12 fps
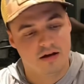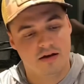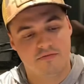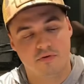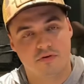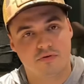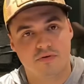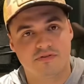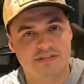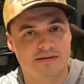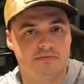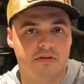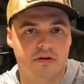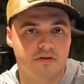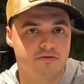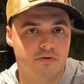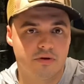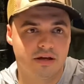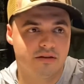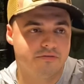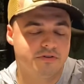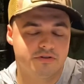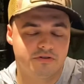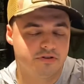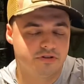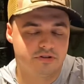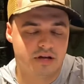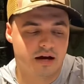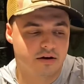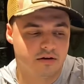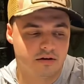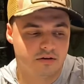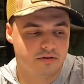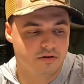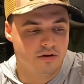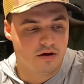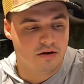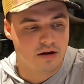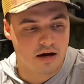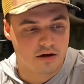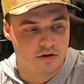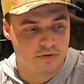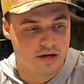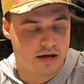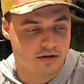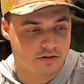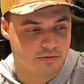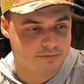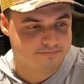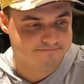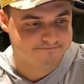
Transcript: if you're throwing the same thing they're throwing at it, fish are just not gonna react to it.